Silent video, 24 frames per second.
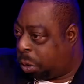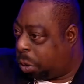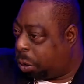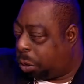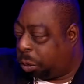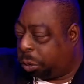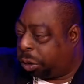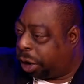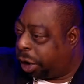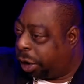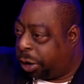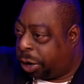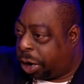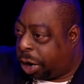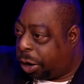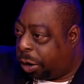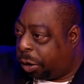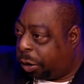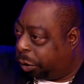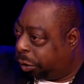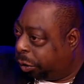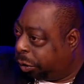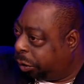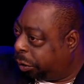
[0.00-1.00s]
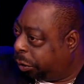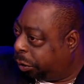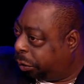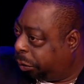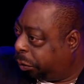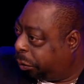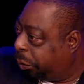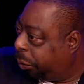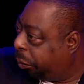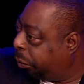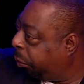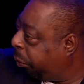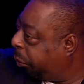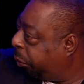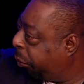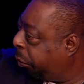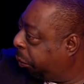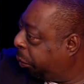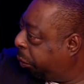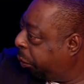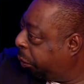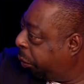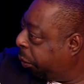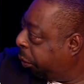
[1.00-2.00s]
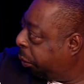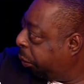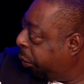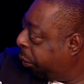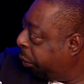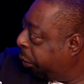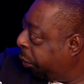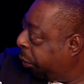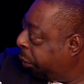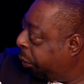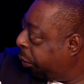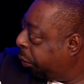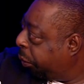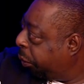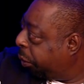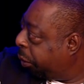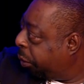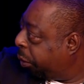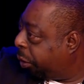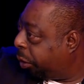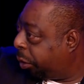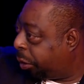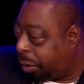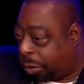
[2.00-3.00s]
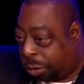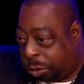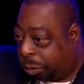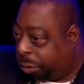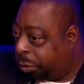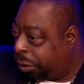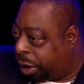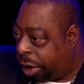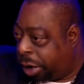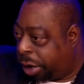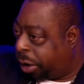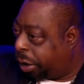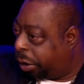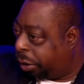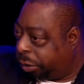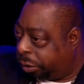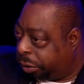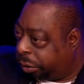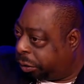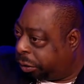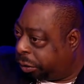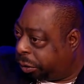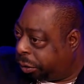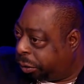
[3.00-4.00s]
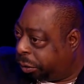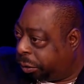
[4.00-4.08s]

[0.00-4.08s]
all day long. All day long you're doing romantic stuff? Oh, yeah. Like what?